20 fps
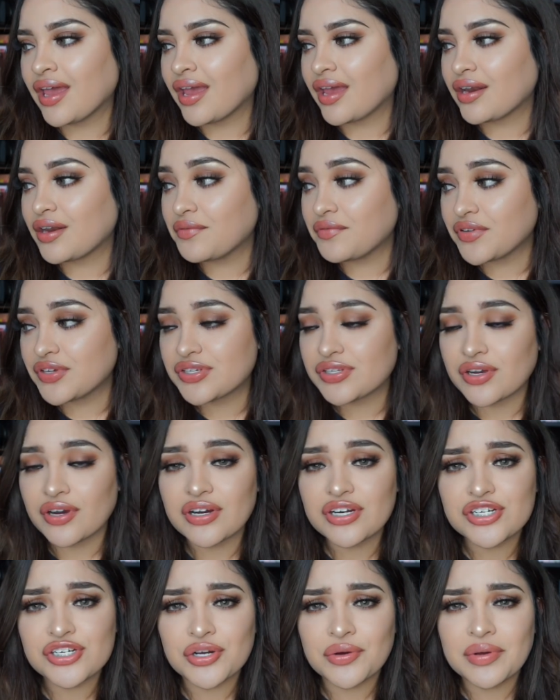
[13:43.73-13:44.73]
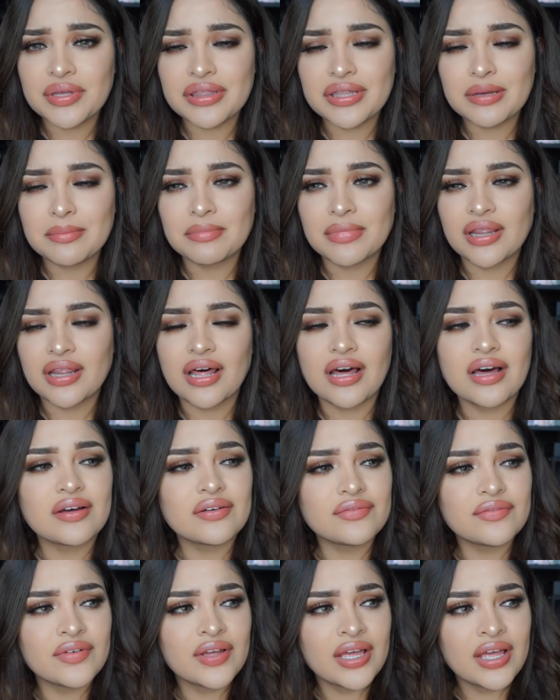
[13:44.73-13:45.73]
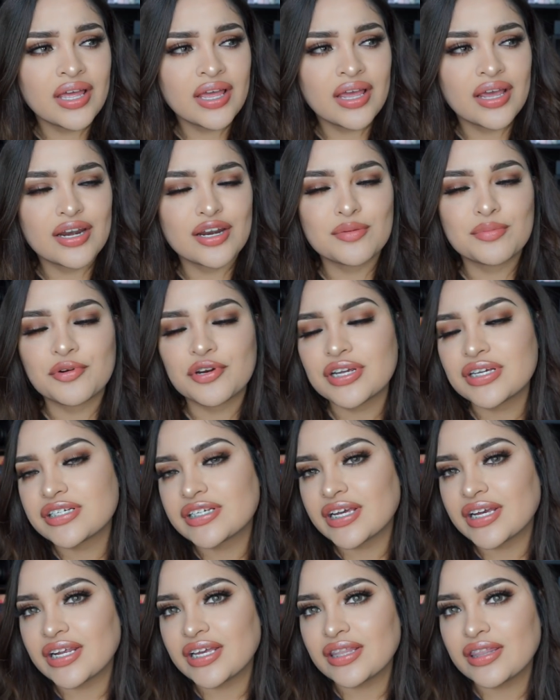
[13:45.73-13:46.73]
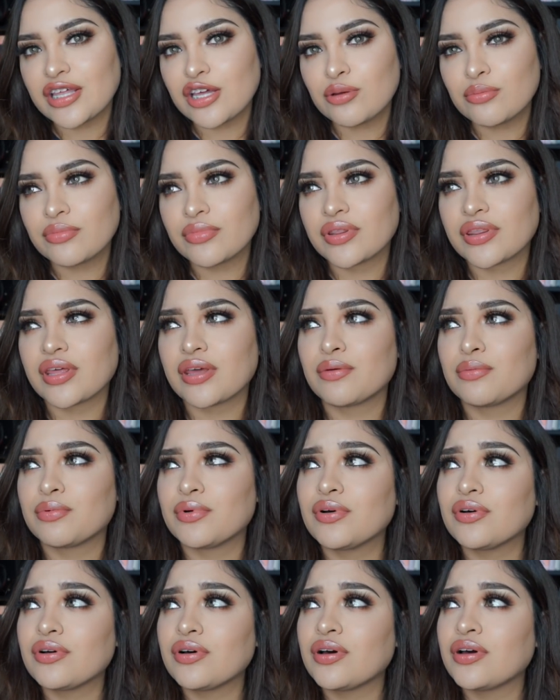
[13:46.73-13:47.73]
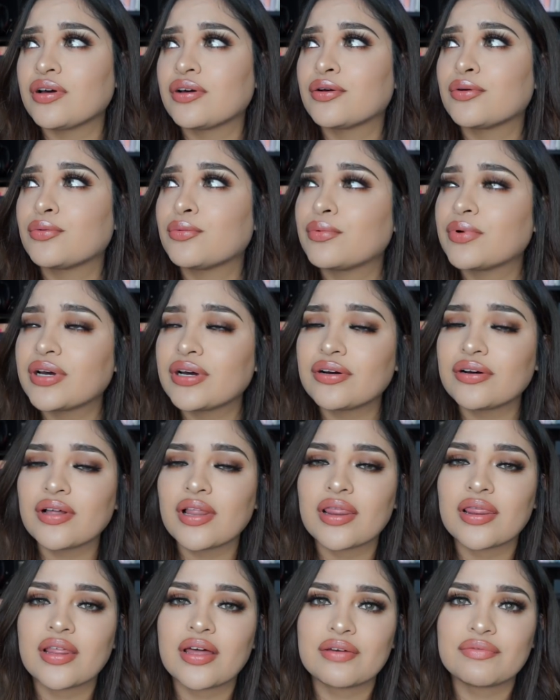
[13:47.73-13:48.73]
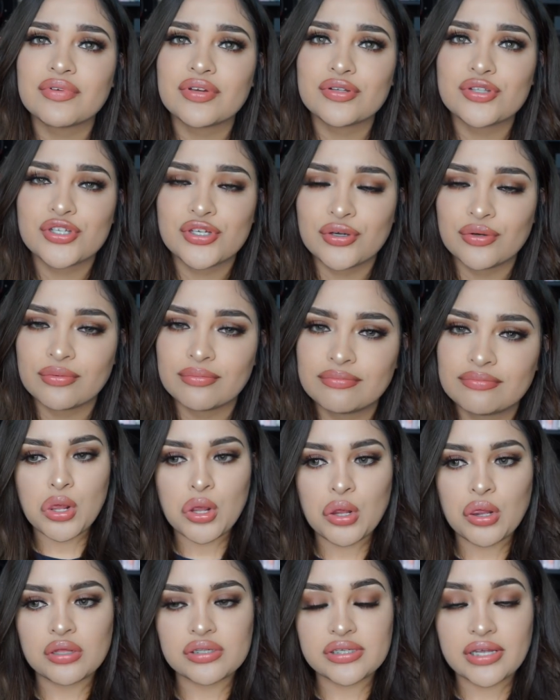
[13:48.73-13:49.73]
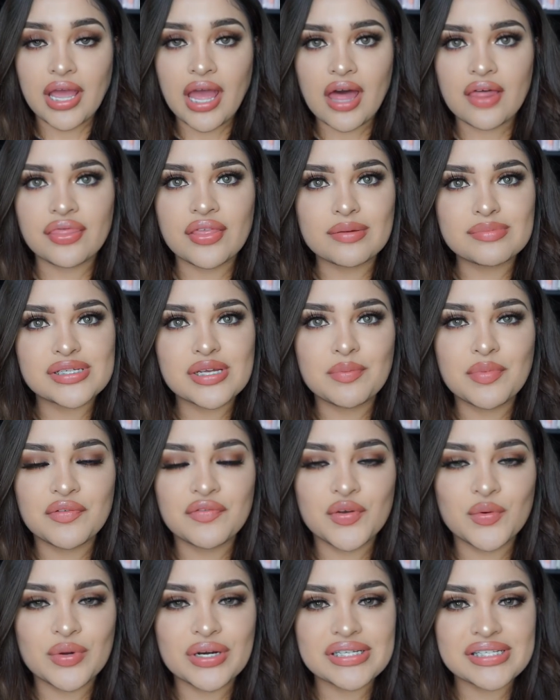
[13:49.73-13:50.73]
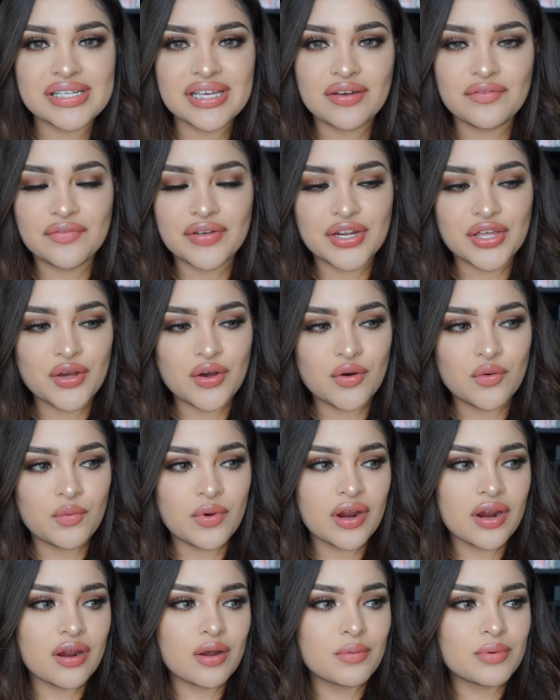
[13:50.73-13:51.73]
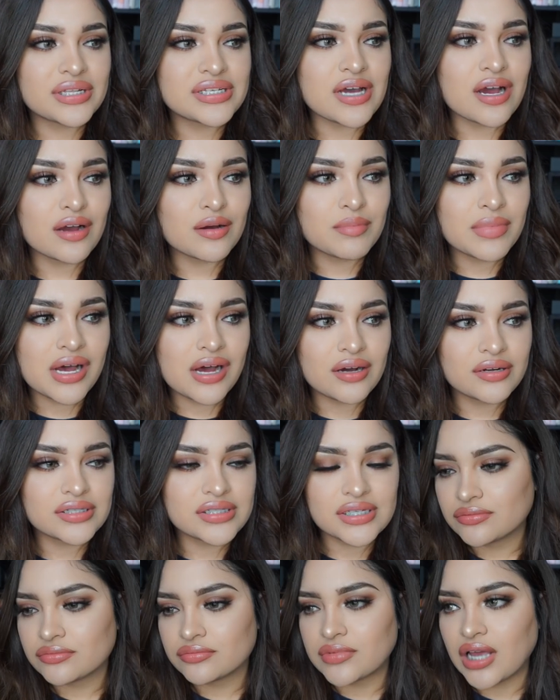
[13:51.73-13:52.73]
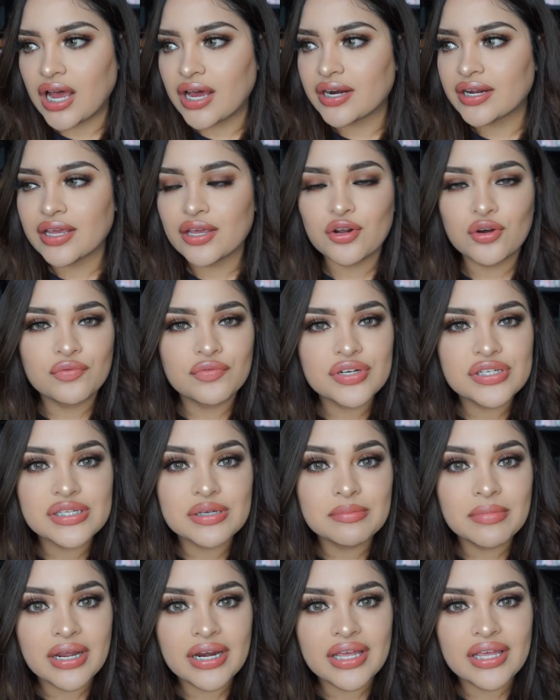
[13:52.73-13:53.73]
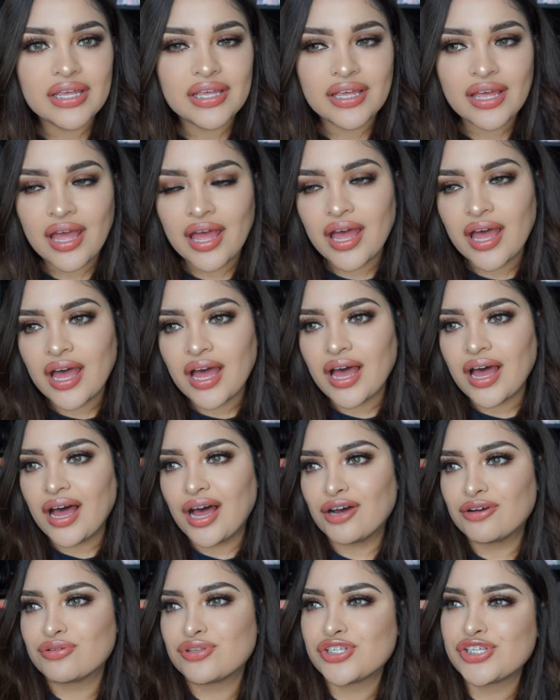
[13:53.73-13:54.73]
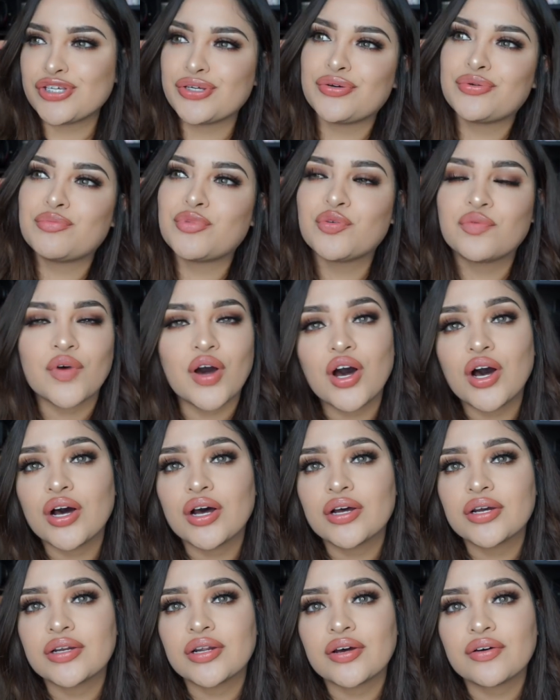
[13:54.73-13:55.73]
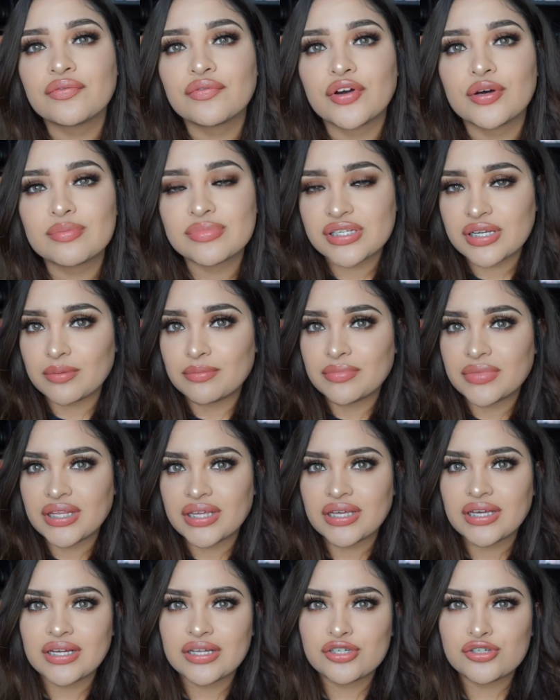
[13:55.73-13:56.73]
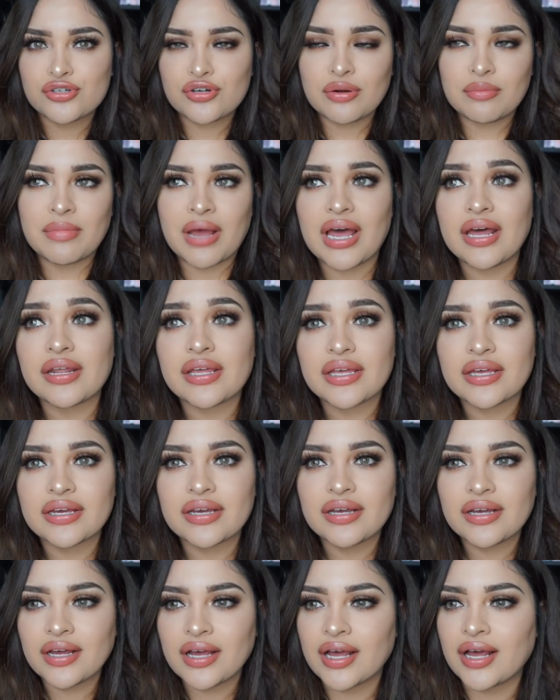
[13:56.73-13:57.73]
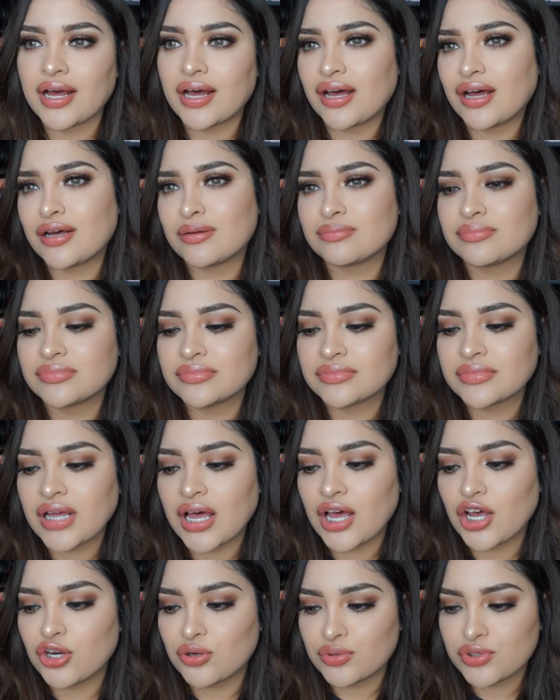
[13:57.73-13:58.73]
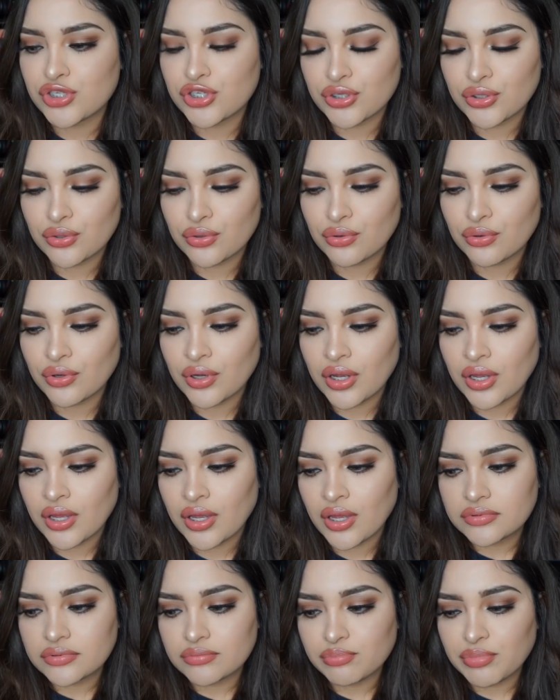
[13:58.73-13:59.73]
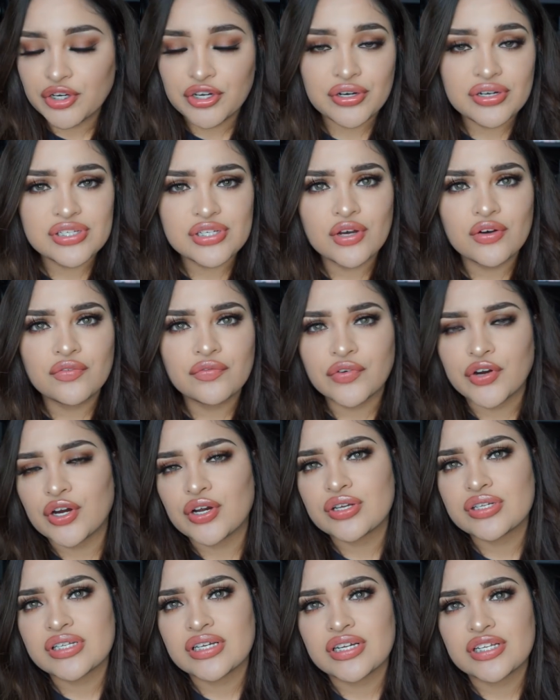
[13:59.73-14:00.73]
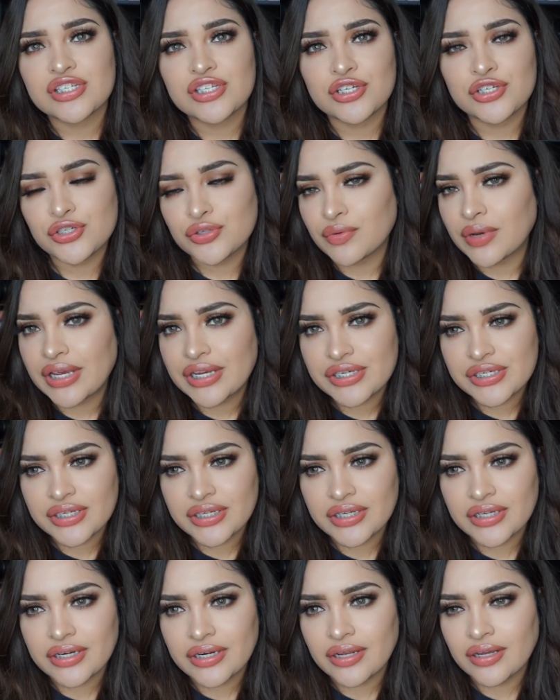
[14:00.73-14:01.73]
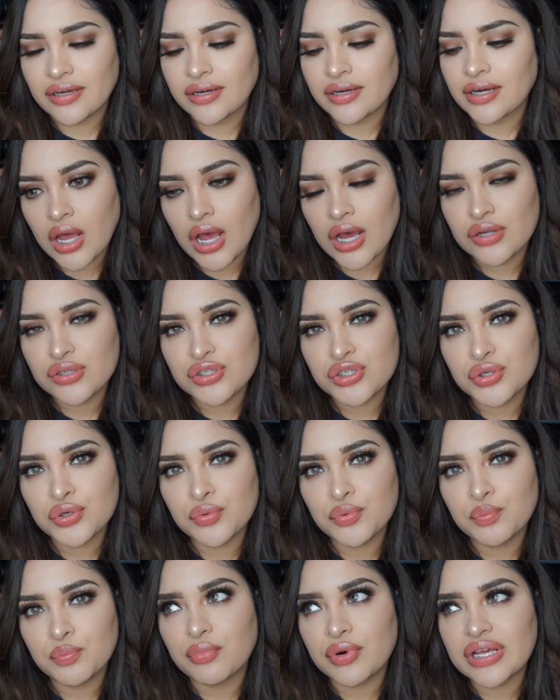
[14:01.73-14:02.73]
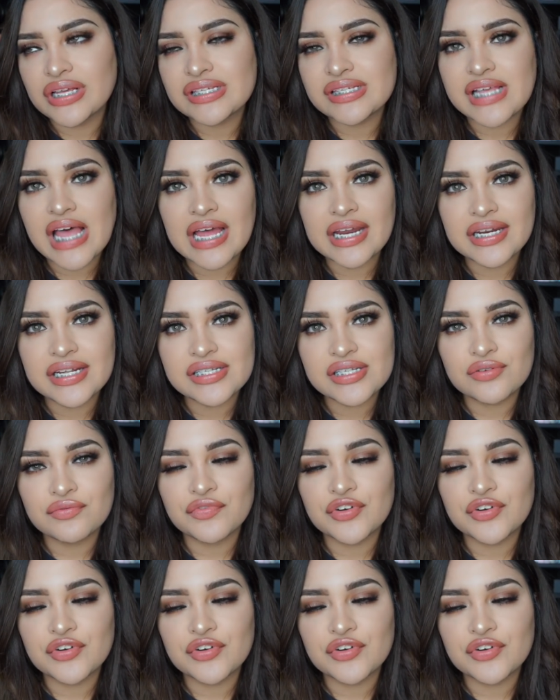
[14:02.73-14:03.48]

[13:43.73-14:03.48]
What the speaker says: And if you start showing them love and appreciating them, they will love you too. So yeah, thumbs up if you want to see a video where we talk about how to get over somebody, how to move on from something traumatic, how to put yourself first in a situation, how to bring sadness and